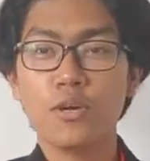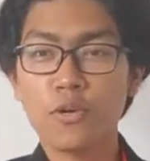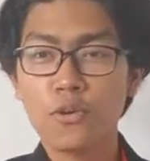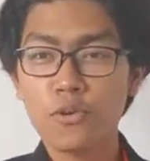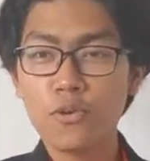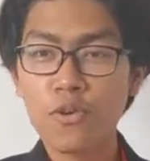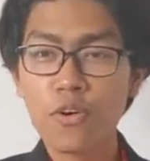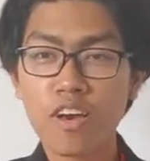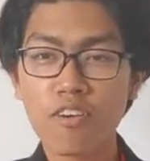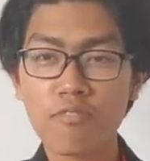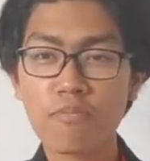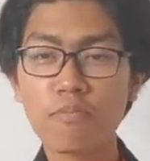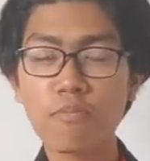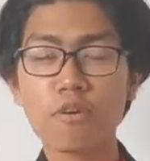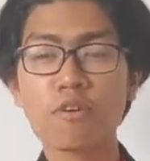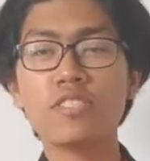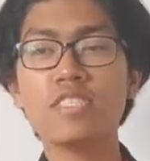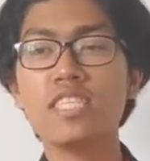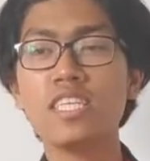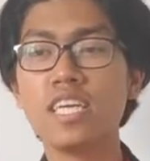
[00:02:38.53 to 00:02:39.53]
You have
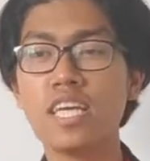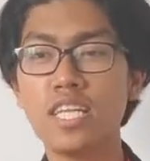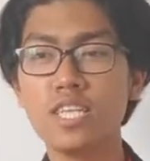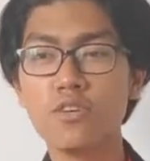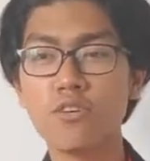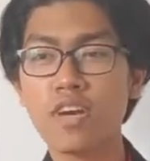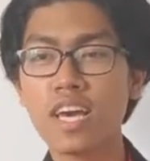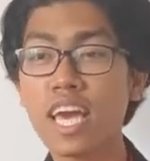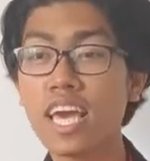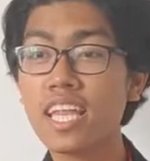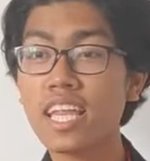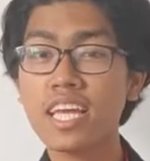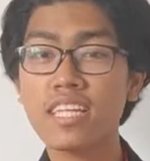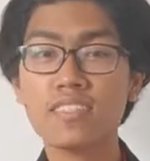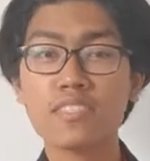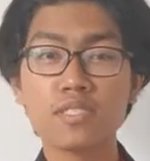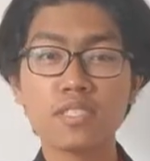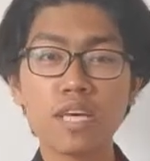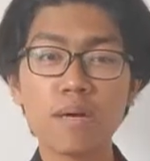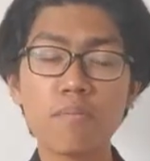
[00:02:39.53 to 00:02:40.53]
more things in your hand,
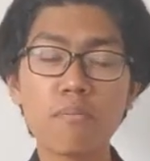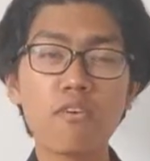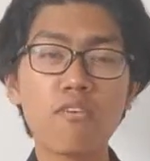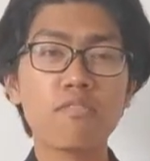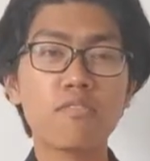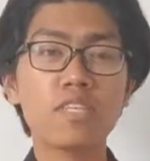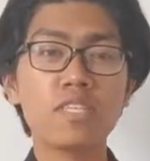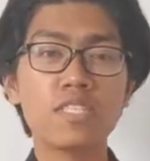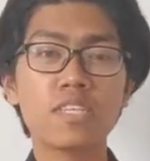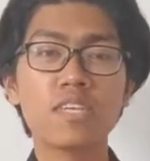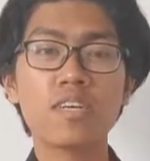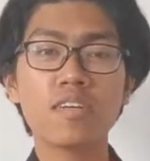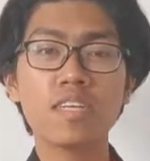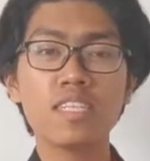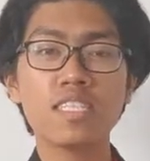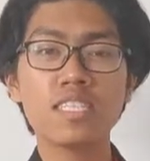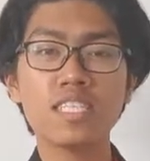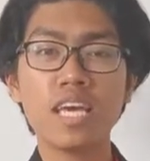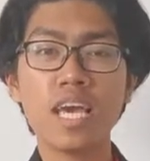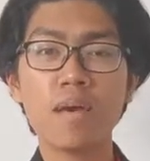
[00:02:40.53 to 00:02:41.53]
and some of the
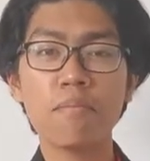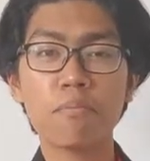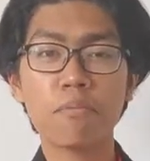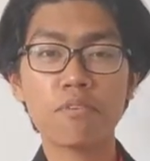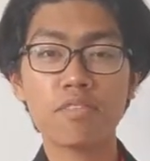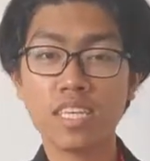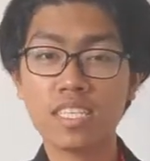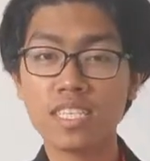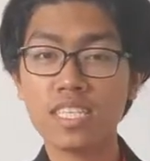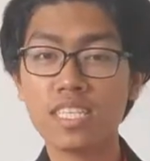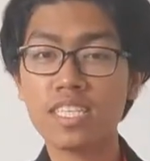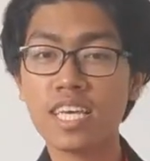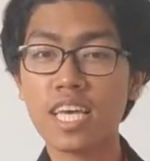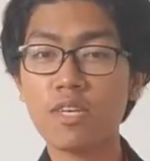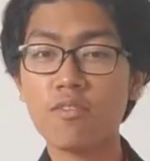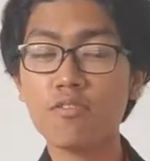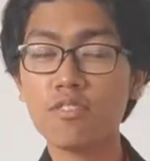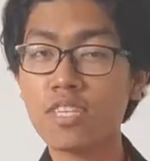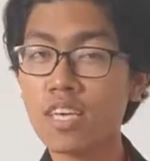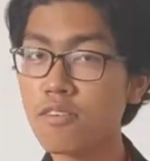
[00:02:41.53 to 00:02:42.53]
security and protection that
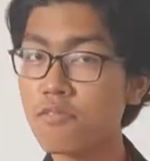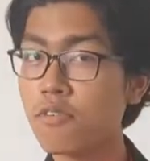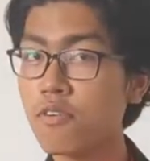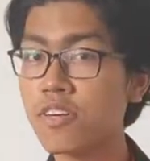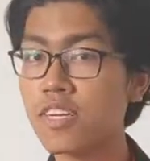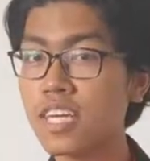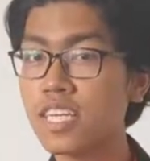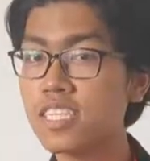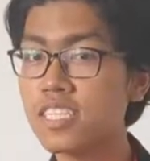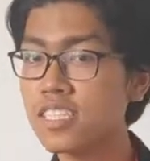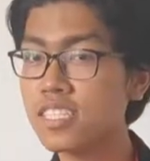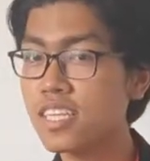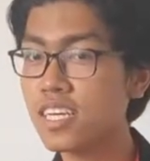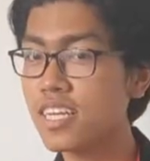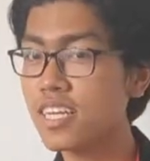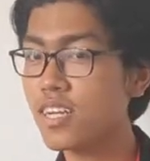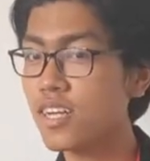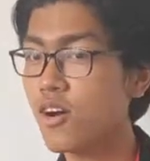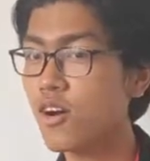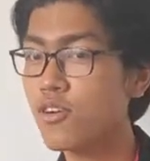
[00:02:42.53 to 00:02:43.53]
you take for
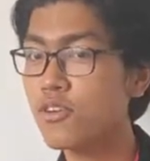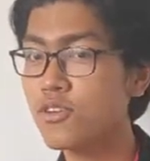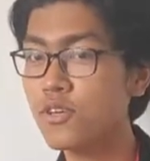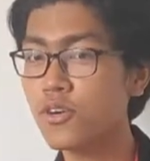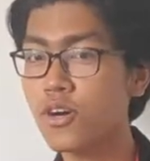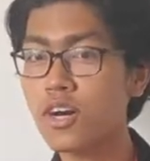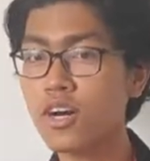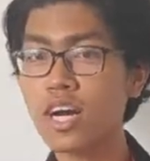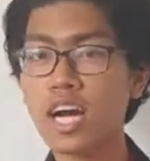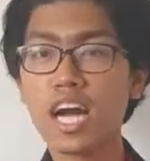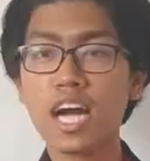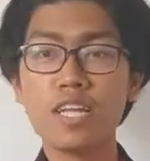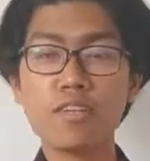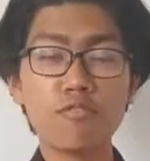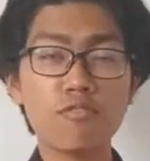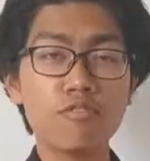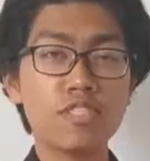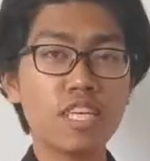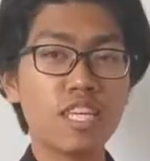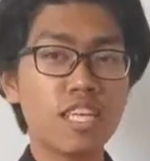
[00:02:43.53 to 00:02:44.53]
granted on your
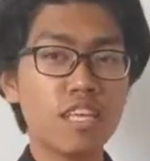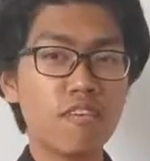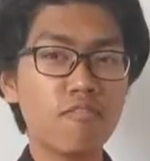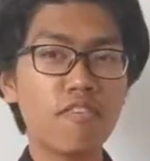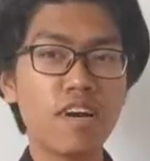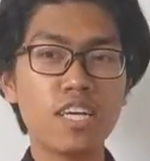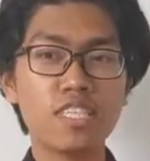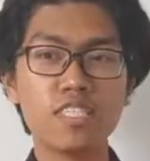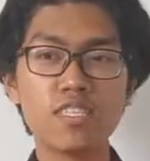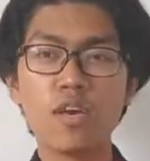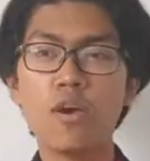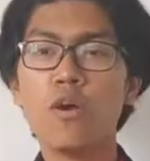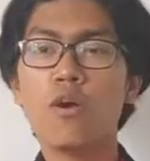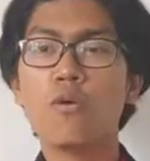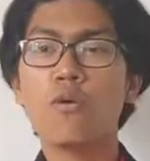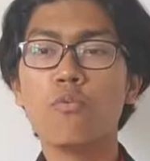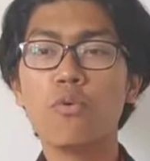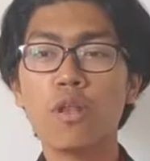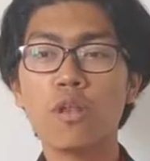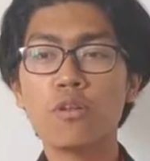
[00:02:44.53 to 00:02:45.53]
unrooted device
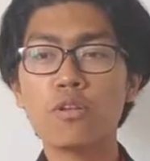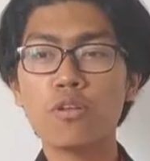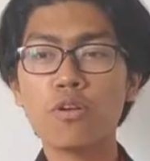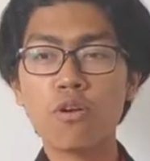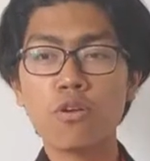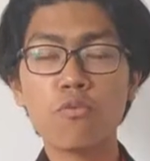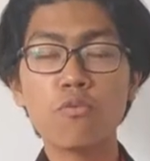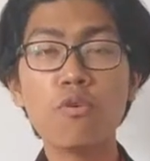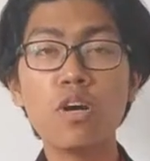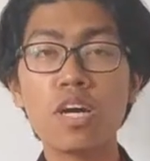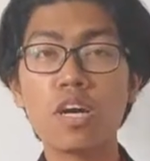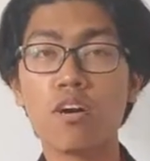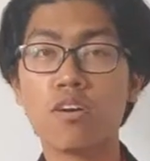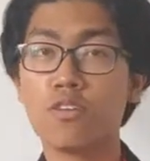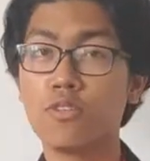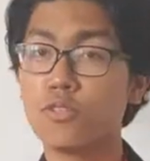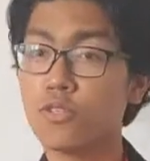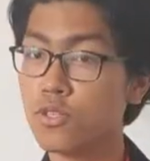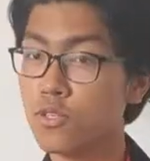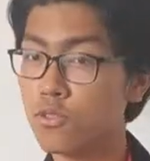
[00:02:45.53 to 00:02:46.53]
will not work
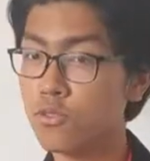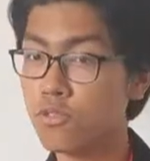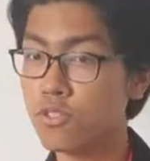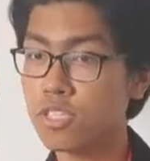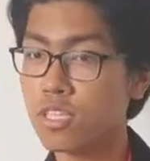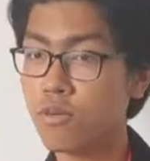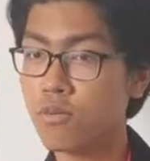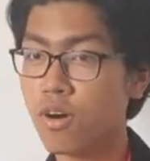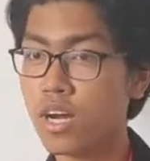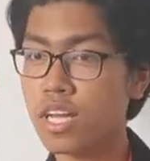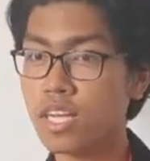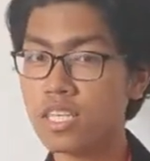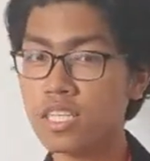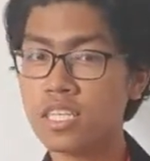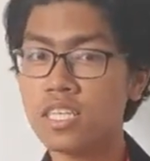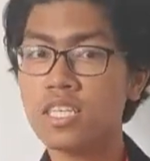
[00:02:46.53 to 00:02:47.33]
on the rooted one.